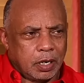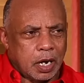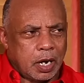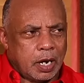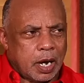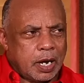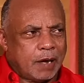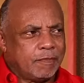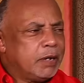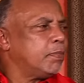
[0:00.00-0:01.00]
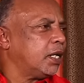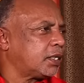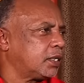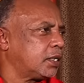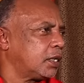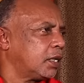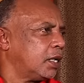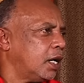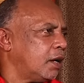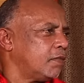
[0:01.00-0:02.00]
I have been blessed.
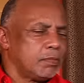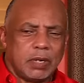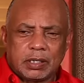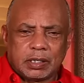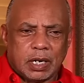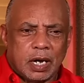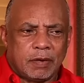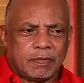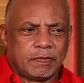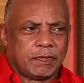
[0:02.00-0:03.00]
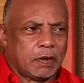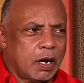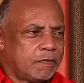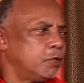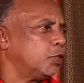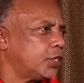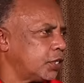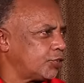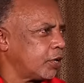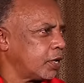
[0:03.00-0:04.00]
I have been blessed. I have a few
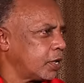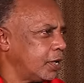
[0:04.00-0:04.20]
children.